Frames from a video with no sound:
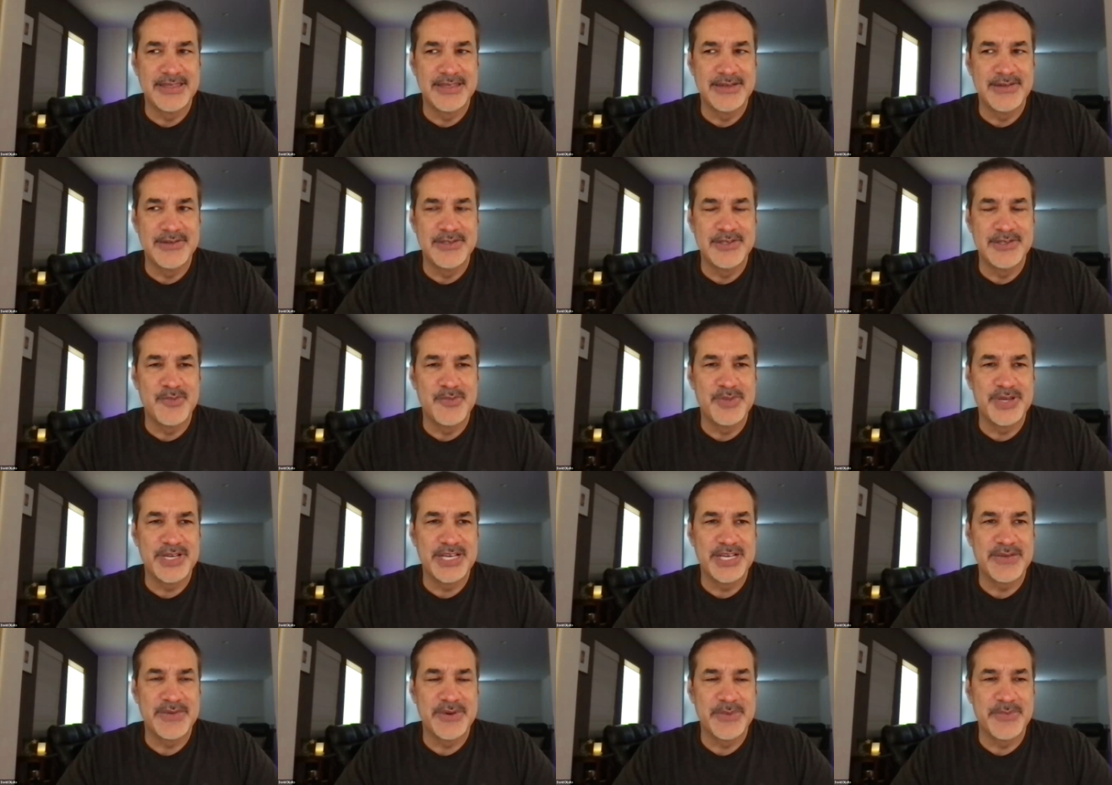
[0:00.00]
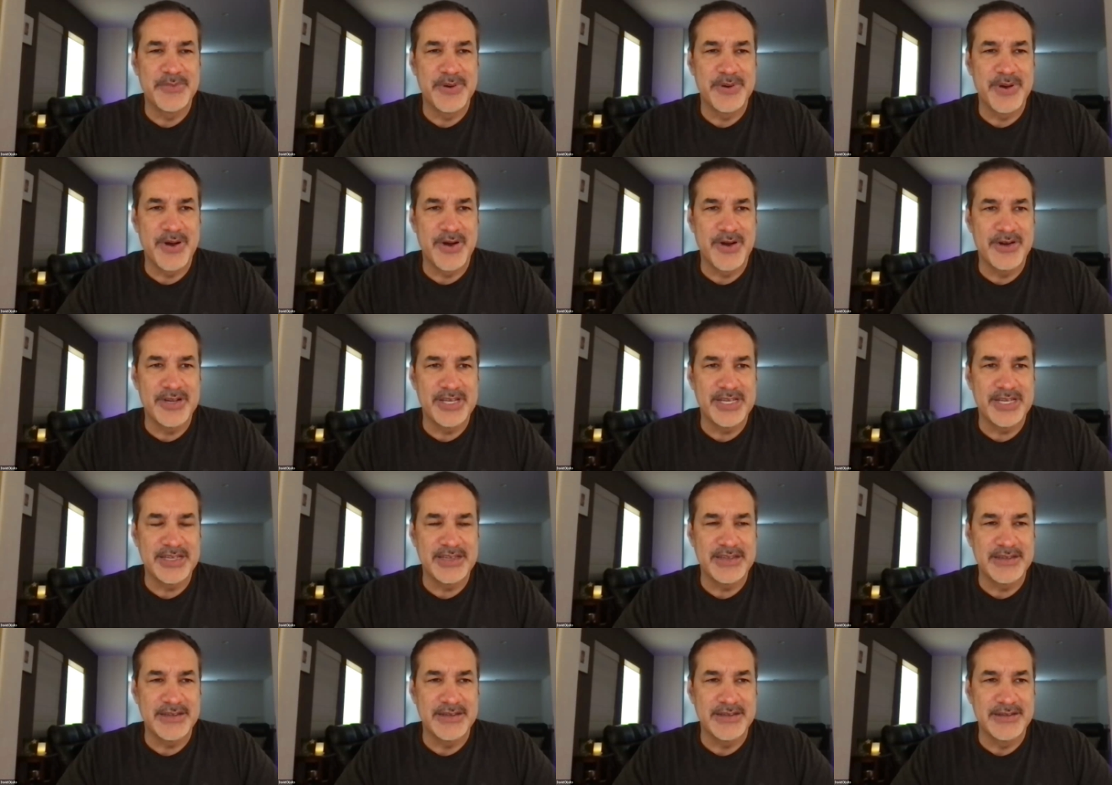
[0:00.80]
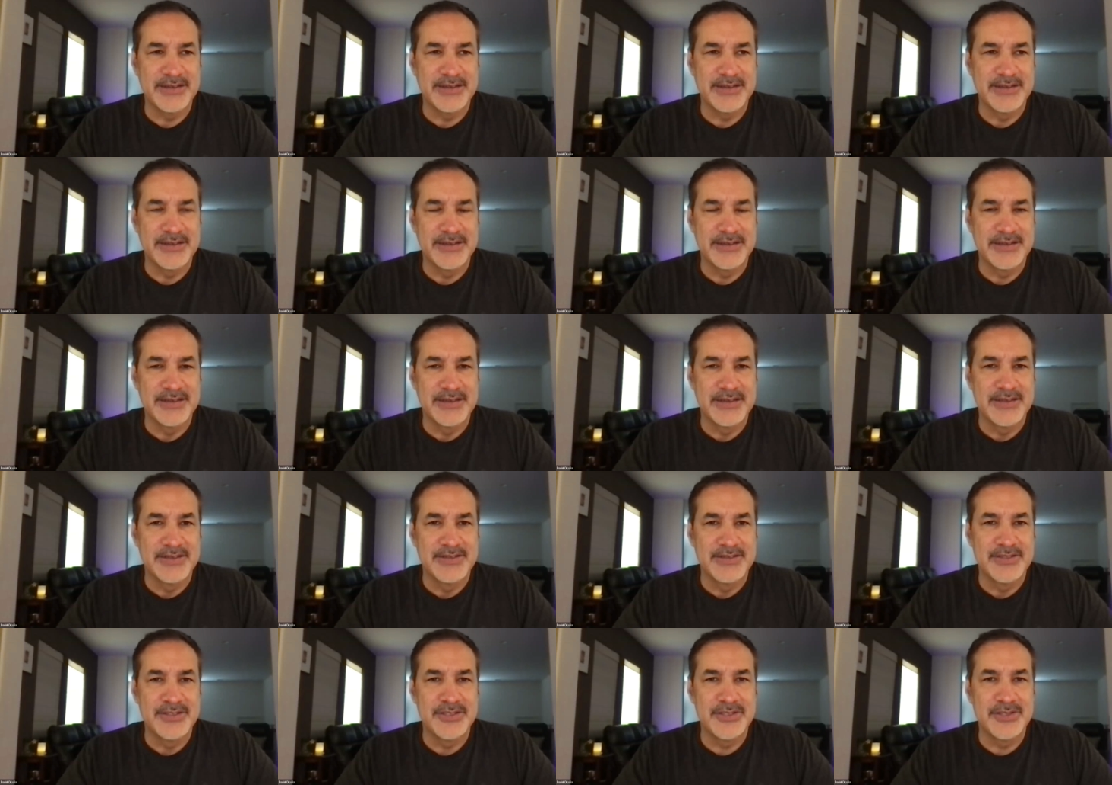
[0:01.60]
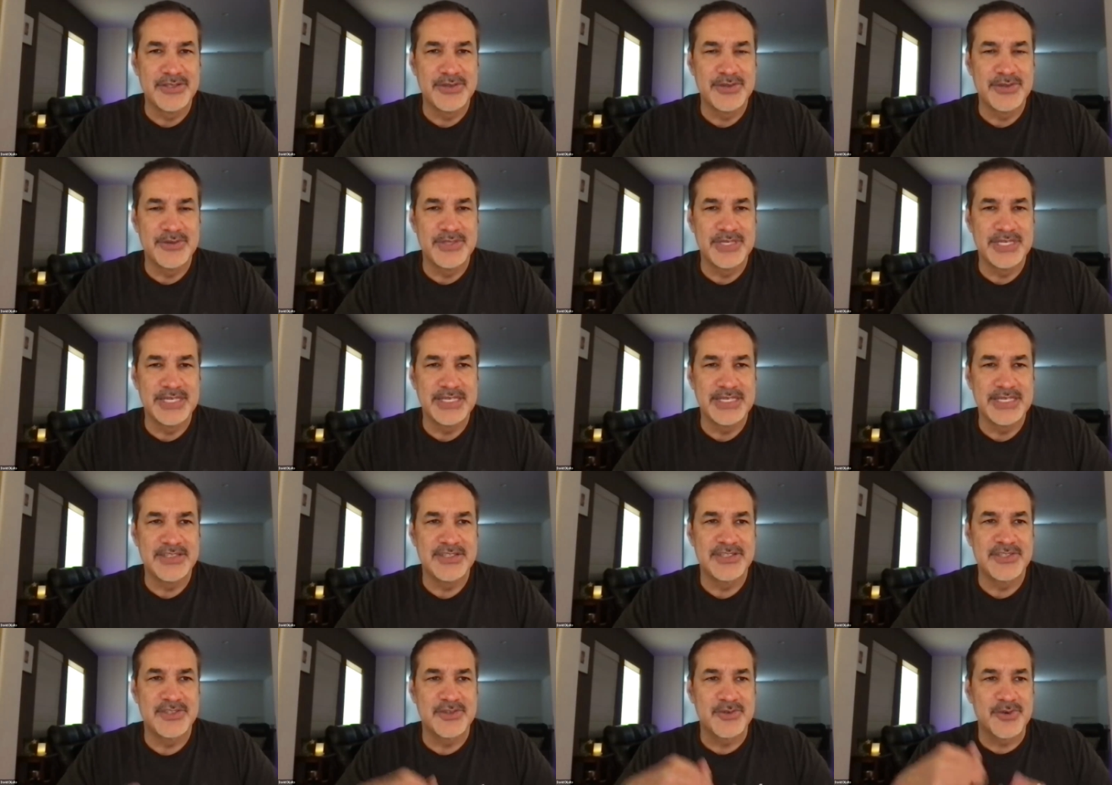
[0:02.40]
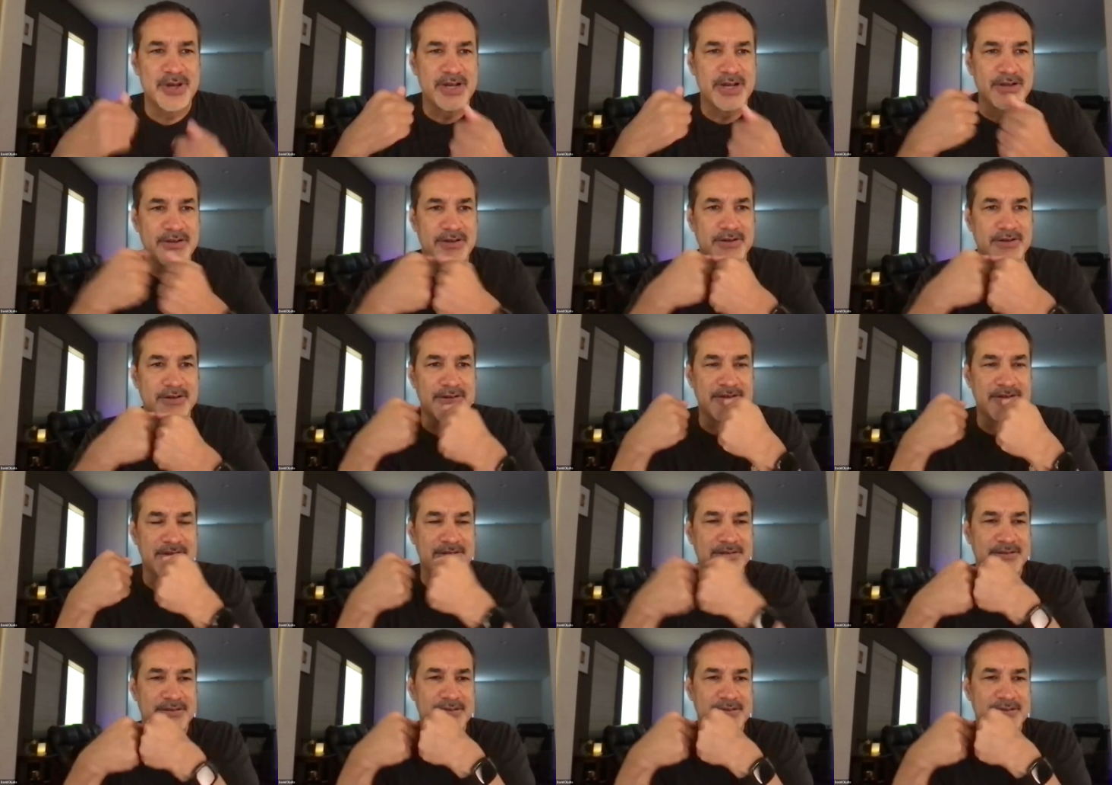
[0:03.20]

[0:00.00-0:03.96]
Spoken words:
you don't become a party to the struggle,